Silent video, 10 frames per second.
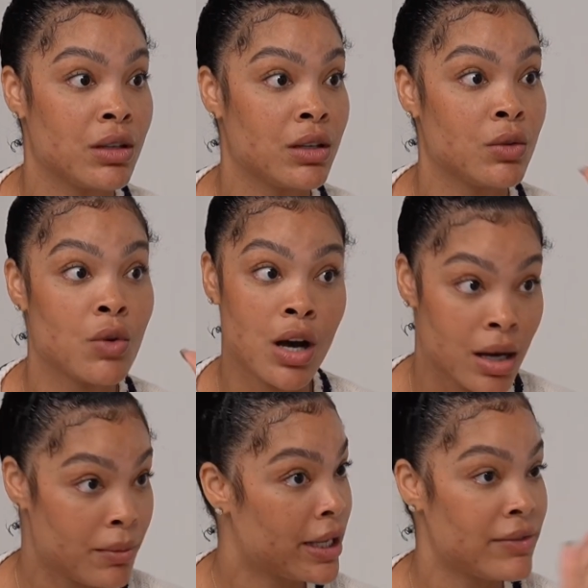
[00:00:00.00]
you
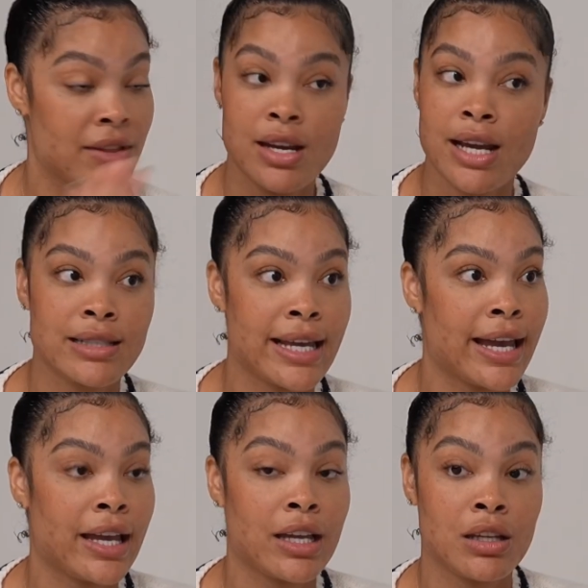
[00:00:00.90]
up, and the next
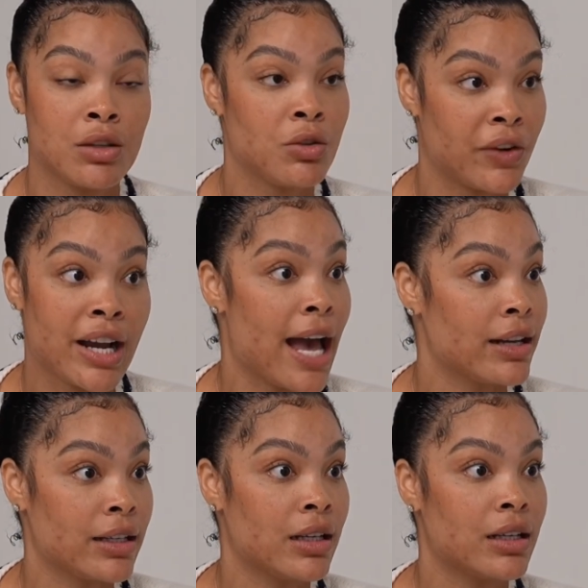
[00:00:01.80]
day you've
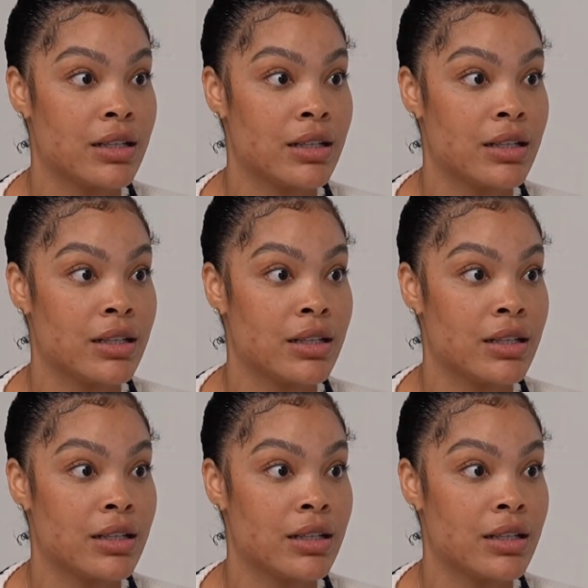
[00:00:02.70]
forgotten.